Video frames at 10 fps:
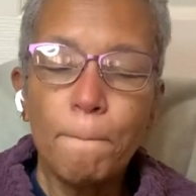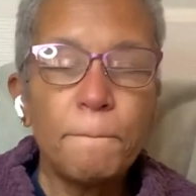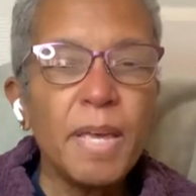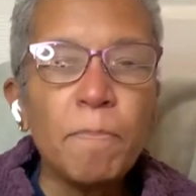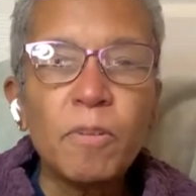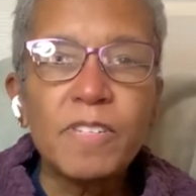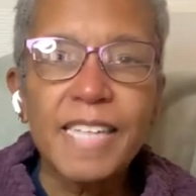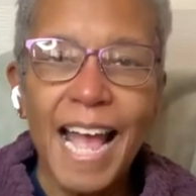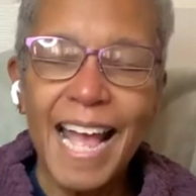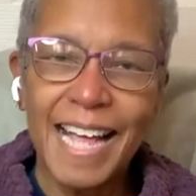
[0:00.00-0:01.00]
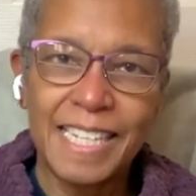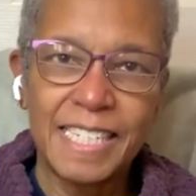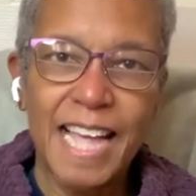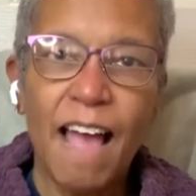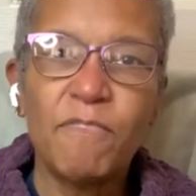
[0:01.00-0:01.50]
People's
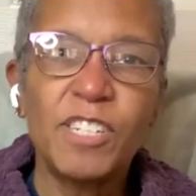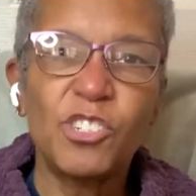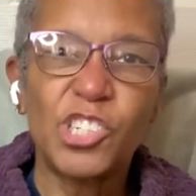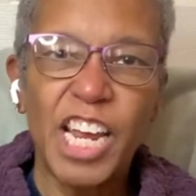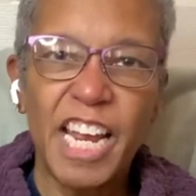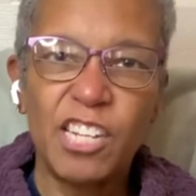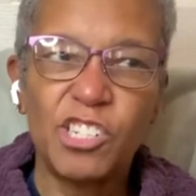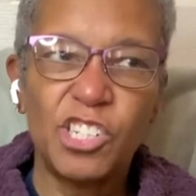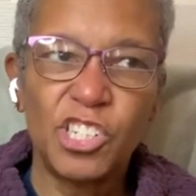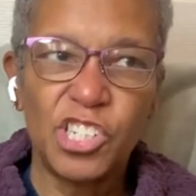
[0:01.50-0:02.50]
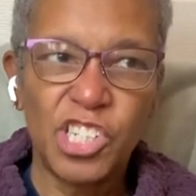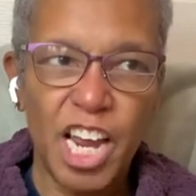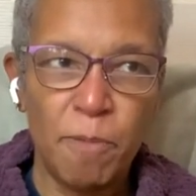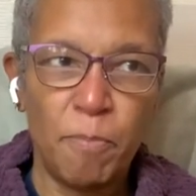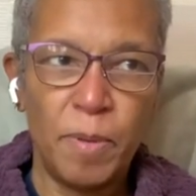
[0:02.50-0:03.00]
hands haven't changed
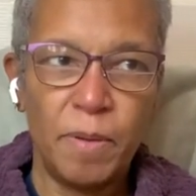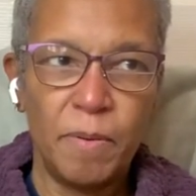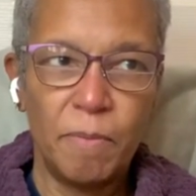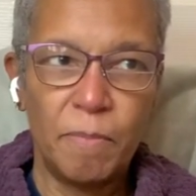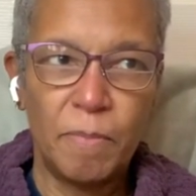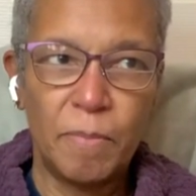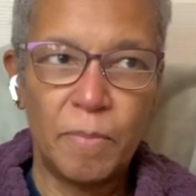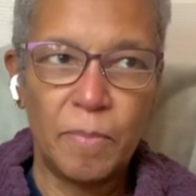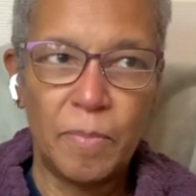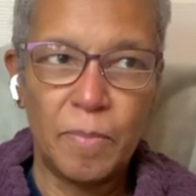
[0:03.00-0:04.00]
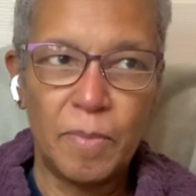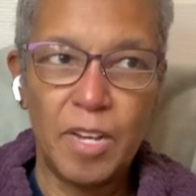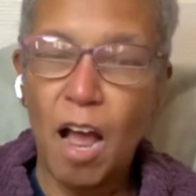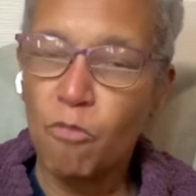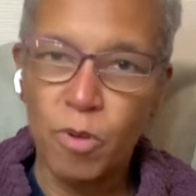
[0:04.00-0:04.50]
shape.
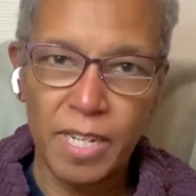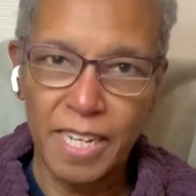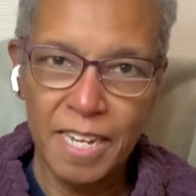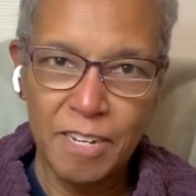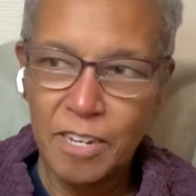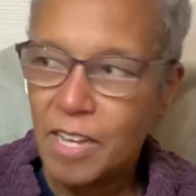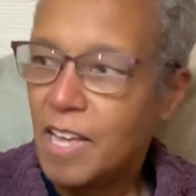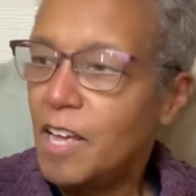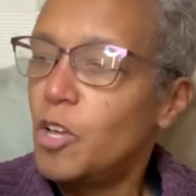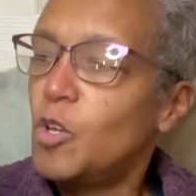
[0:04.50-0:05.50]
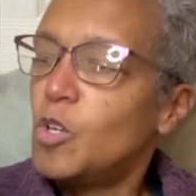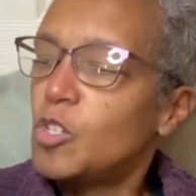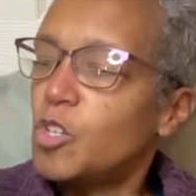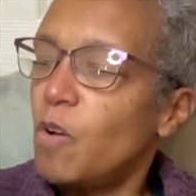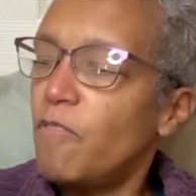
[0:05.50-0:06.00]
Not really.
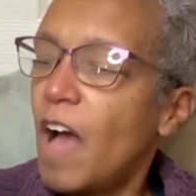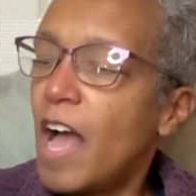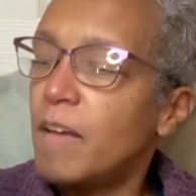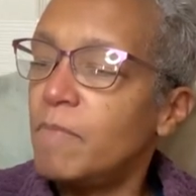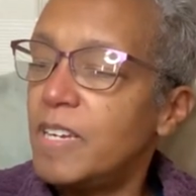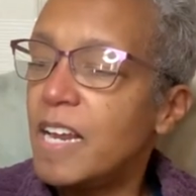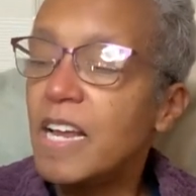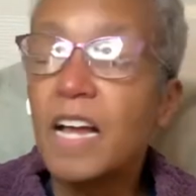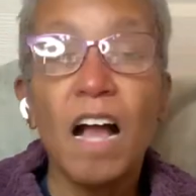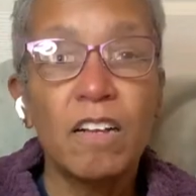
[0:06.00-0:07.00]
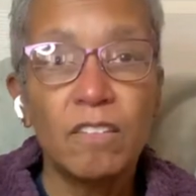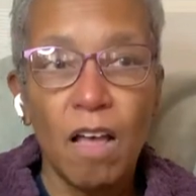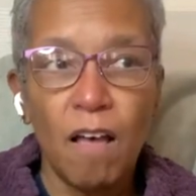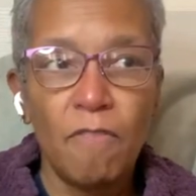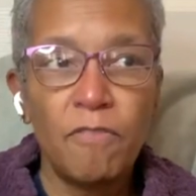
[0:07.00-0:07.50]
So if I am knitting a
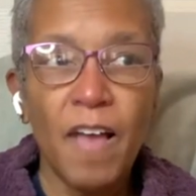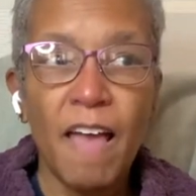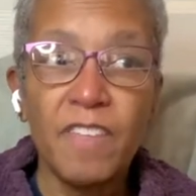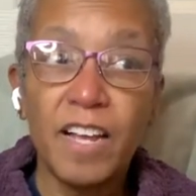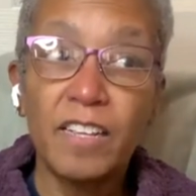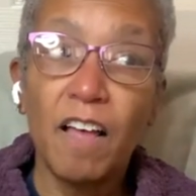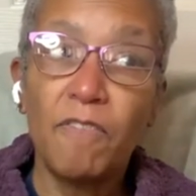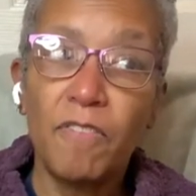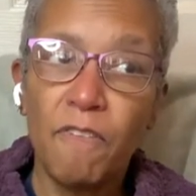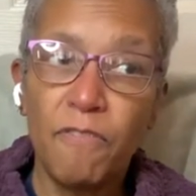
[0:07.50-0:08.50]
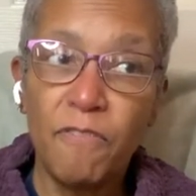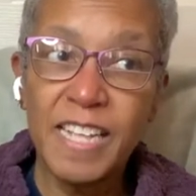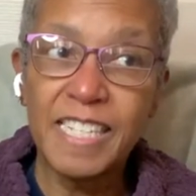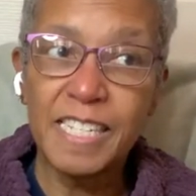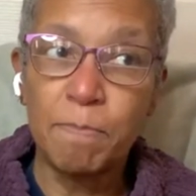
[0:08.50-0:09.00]
glove and the glove
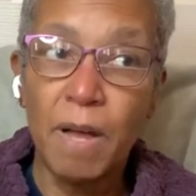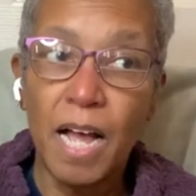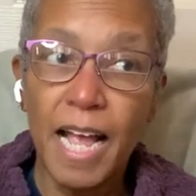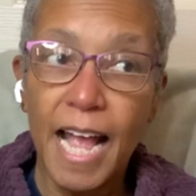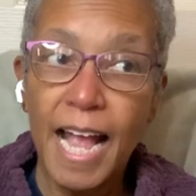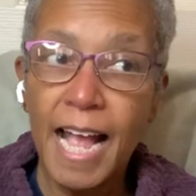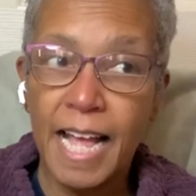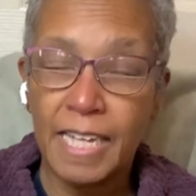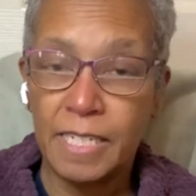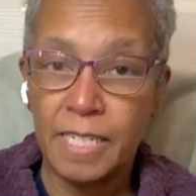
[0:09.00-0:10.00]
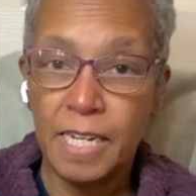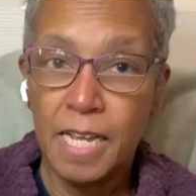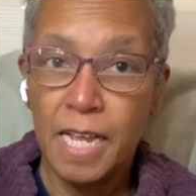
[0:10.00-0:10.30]
fits my hand,